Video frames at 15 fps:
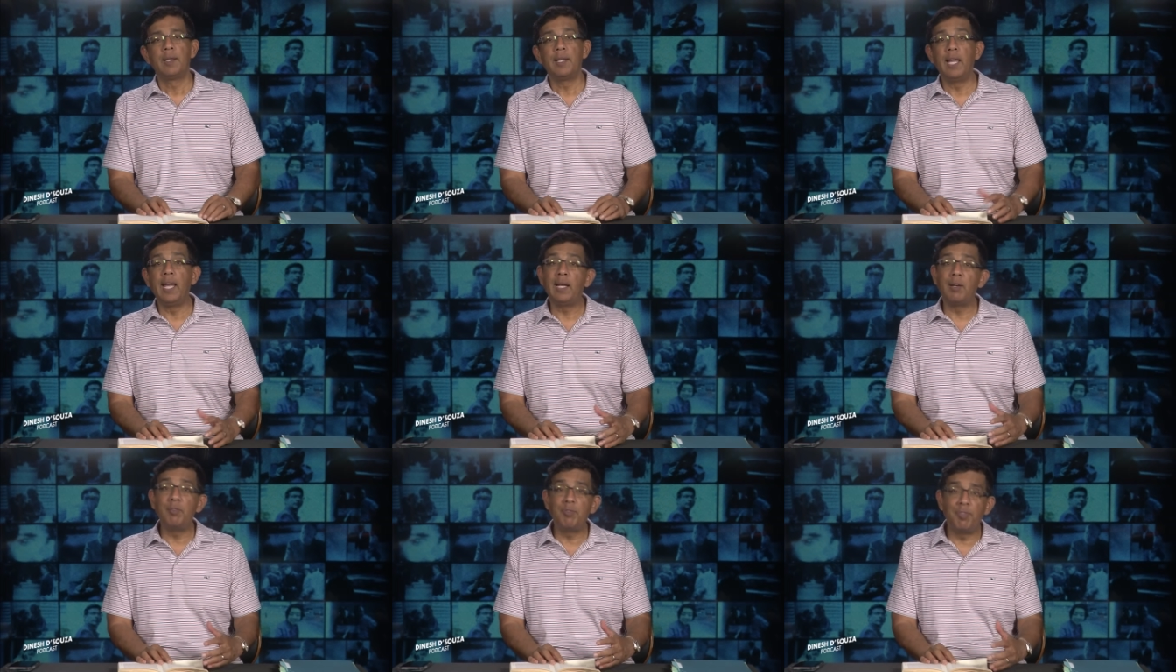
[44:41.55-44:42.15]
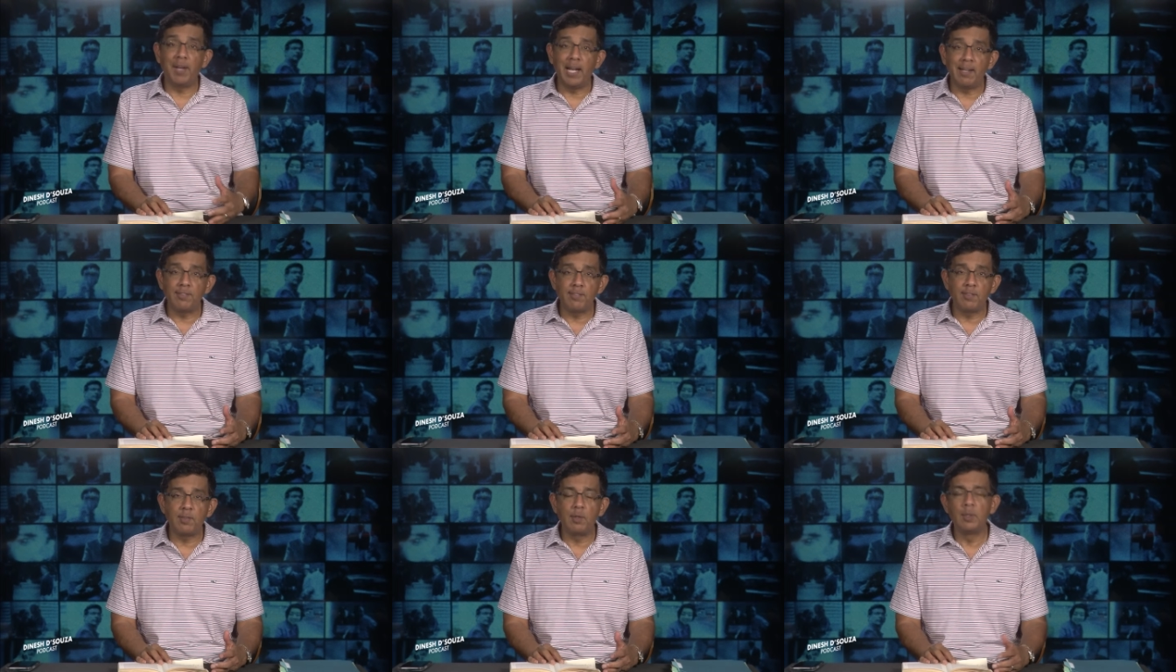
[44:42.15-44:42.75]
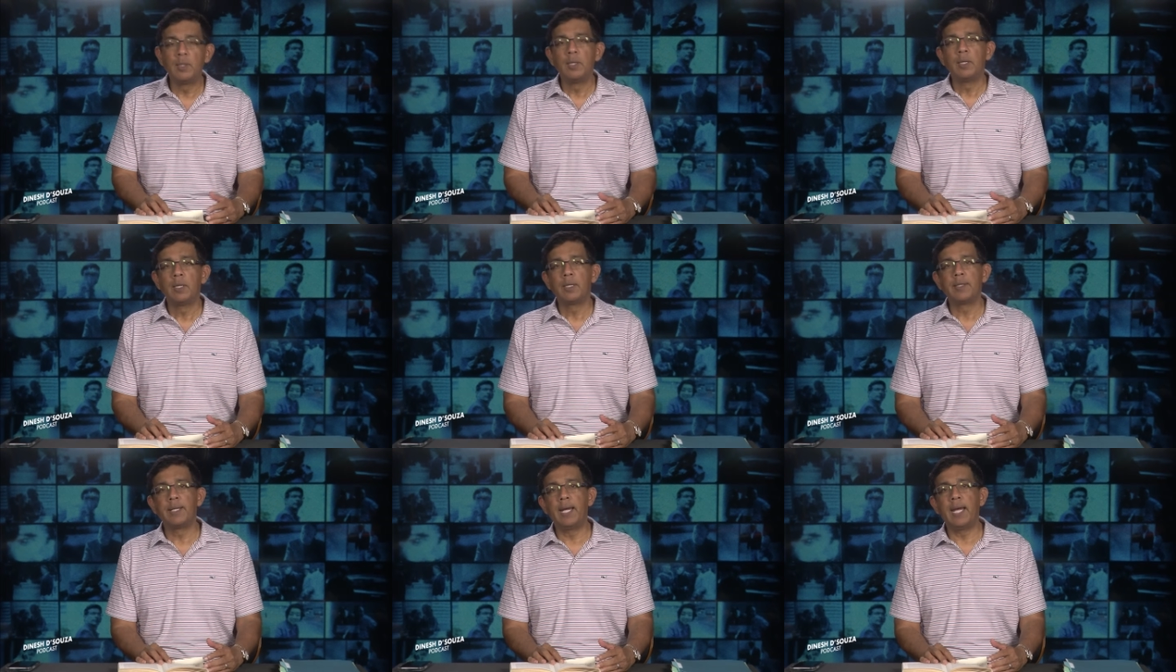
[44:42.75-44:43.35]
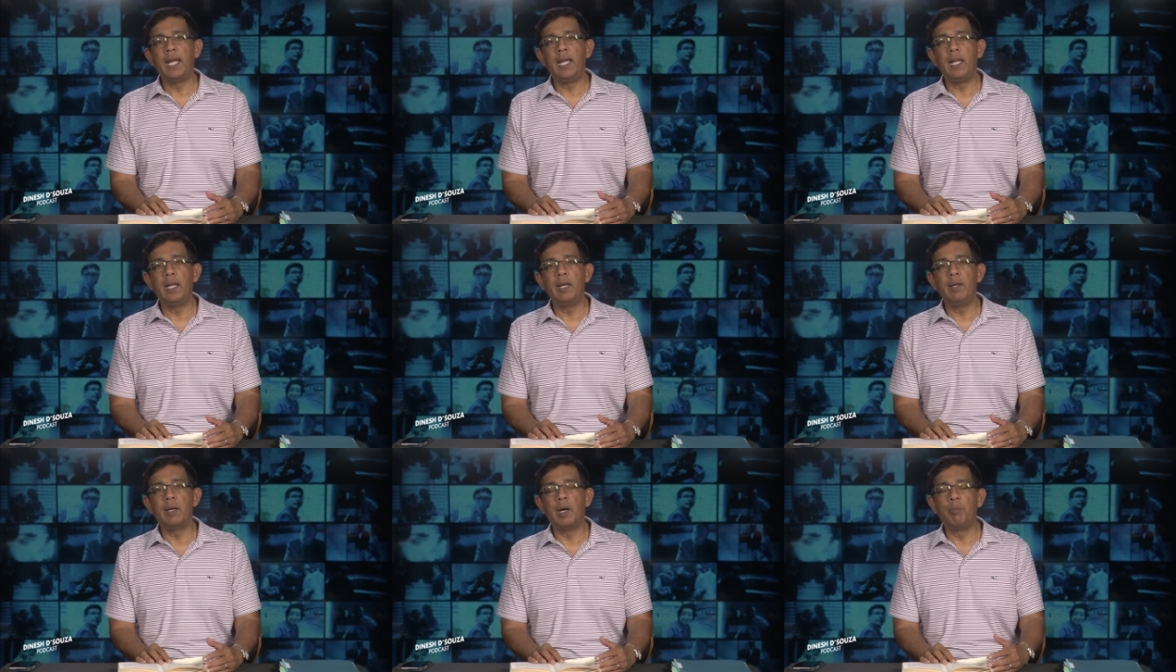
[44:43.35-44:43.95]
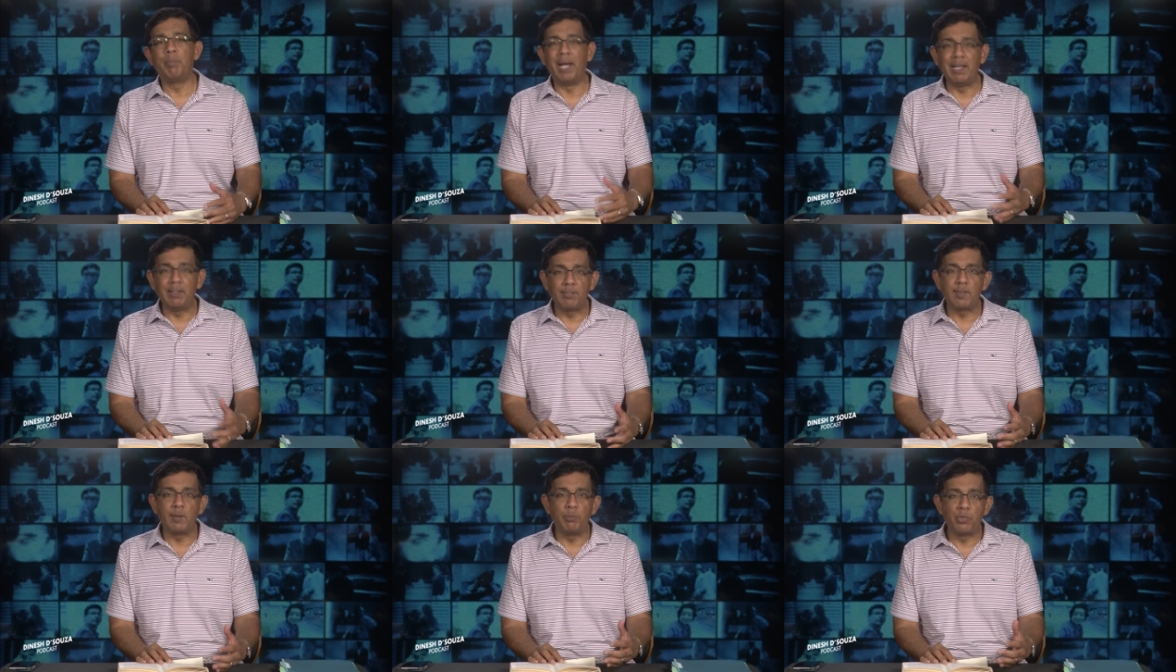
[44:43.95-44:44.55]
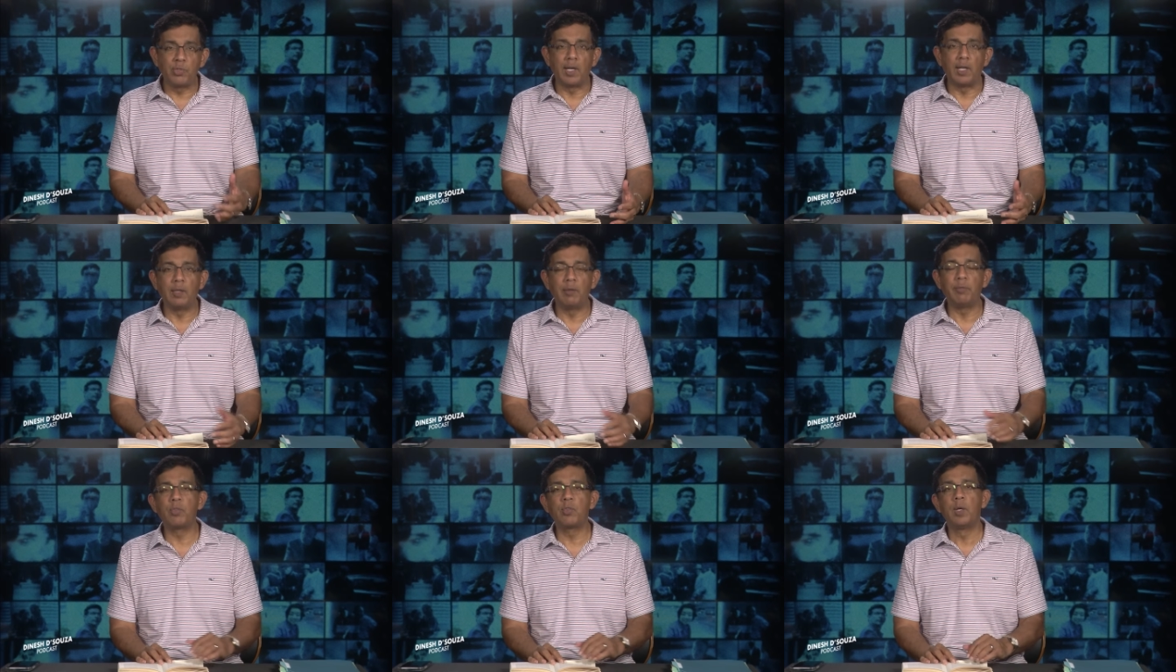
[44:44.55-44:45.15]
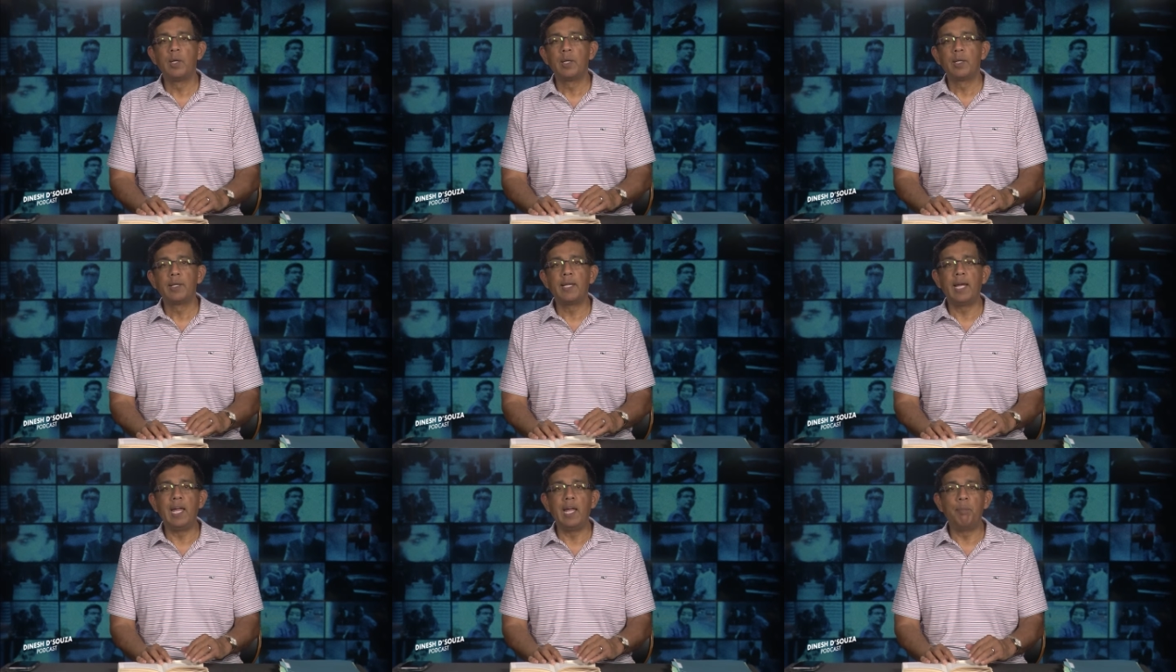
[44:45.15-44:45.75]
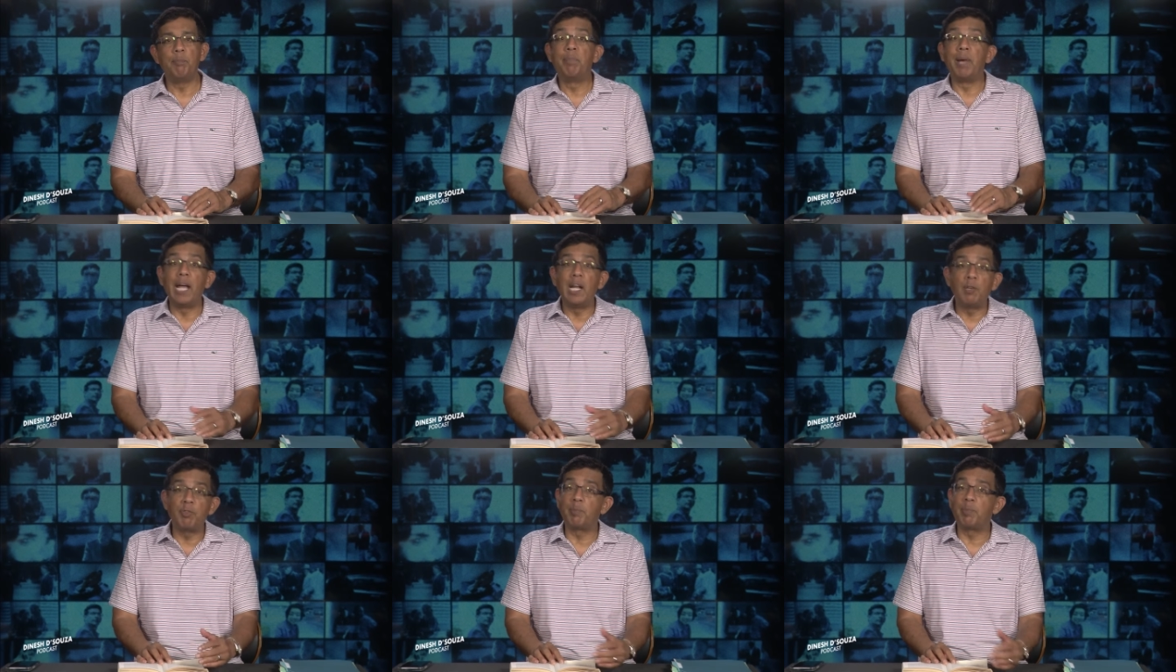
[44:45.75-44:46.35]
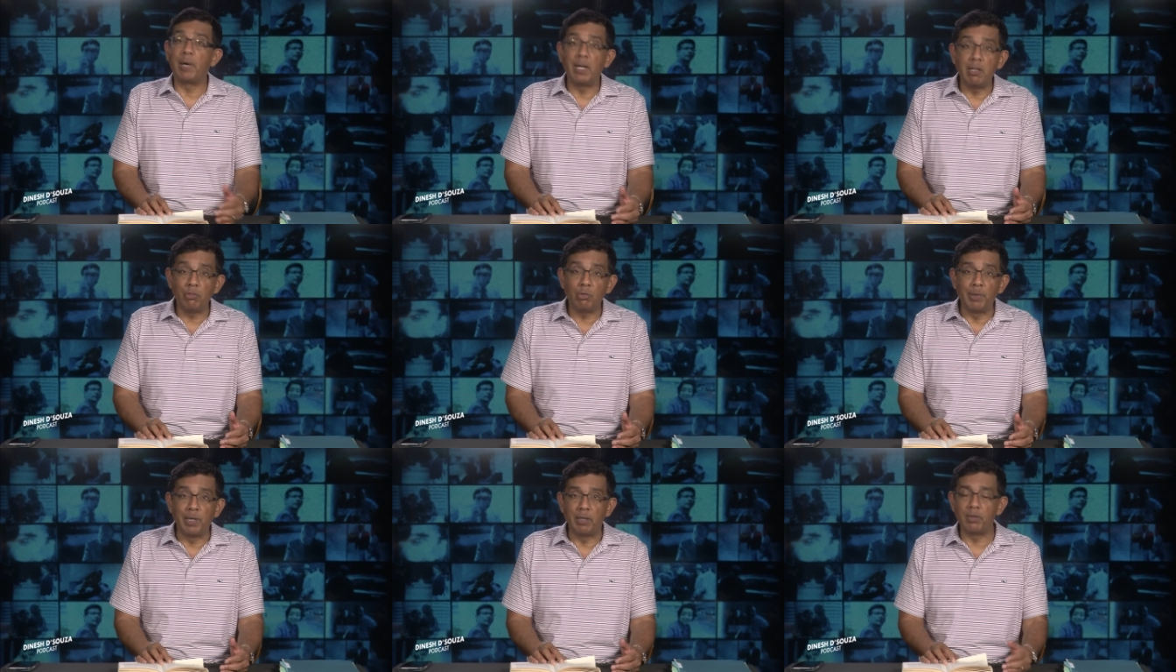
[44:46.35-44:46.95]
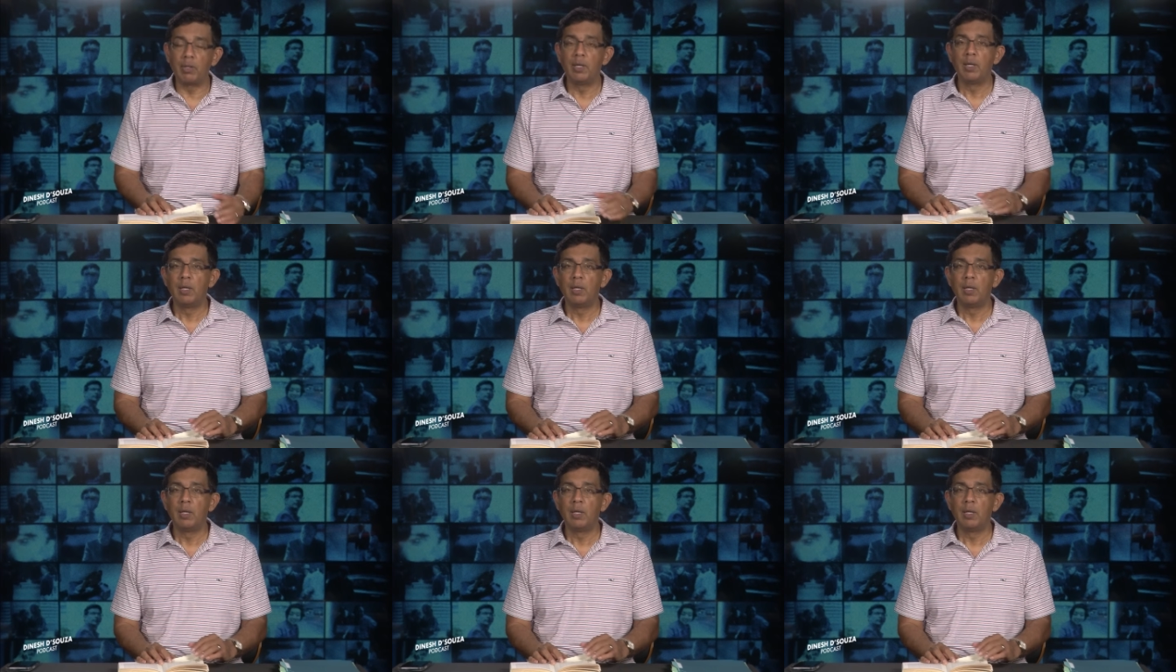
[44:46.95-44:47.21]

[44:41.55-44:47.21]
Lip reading: They confessed. They abased themselves. They begged for punishment.